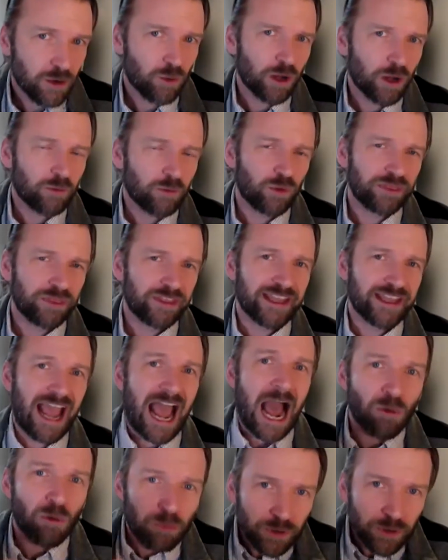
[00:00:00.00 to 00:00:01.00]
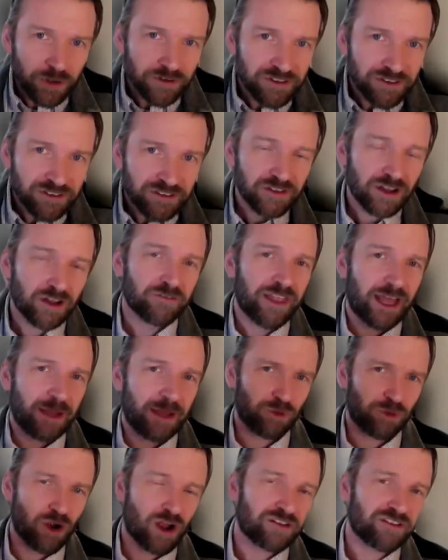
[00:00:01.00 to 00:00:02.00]
What would the outputs of
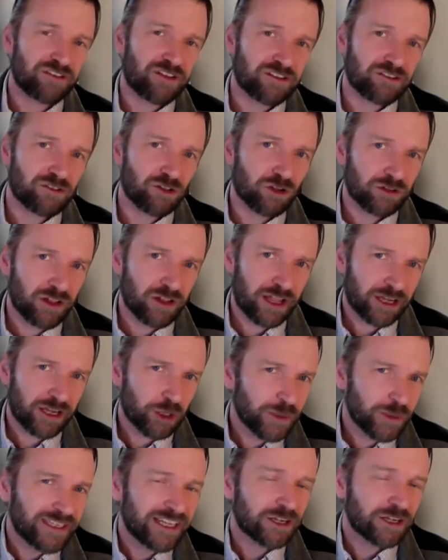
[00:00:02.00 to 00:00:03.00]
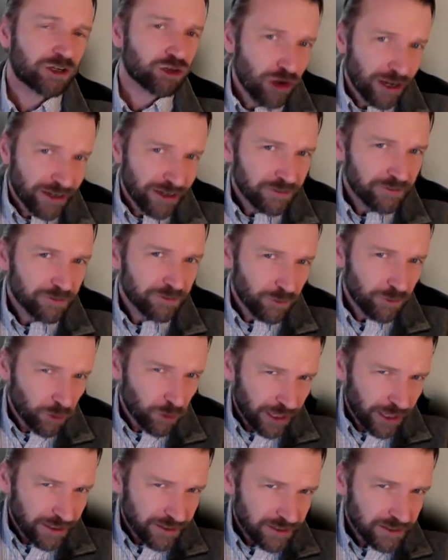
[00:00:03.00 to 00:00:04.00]
that process look like? Who would get credit
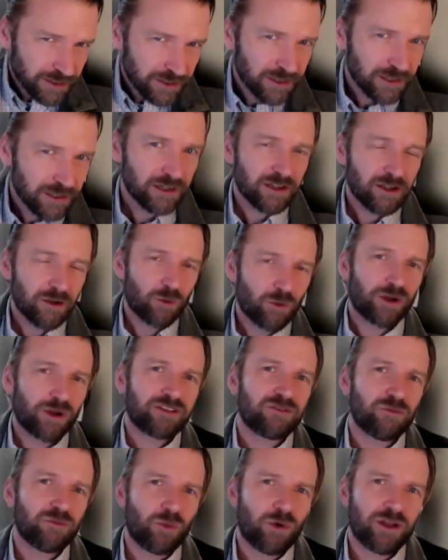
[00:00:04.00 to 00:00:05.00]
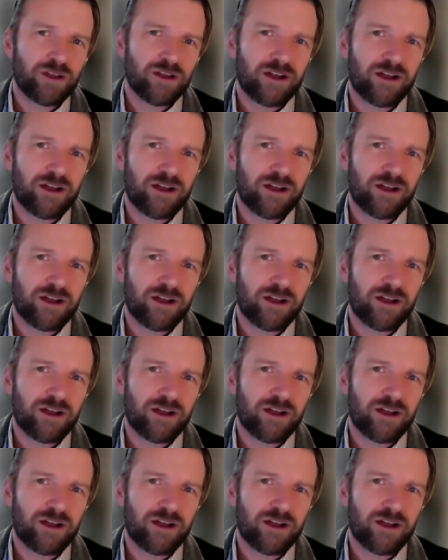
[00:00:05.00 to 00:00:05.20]
for it? What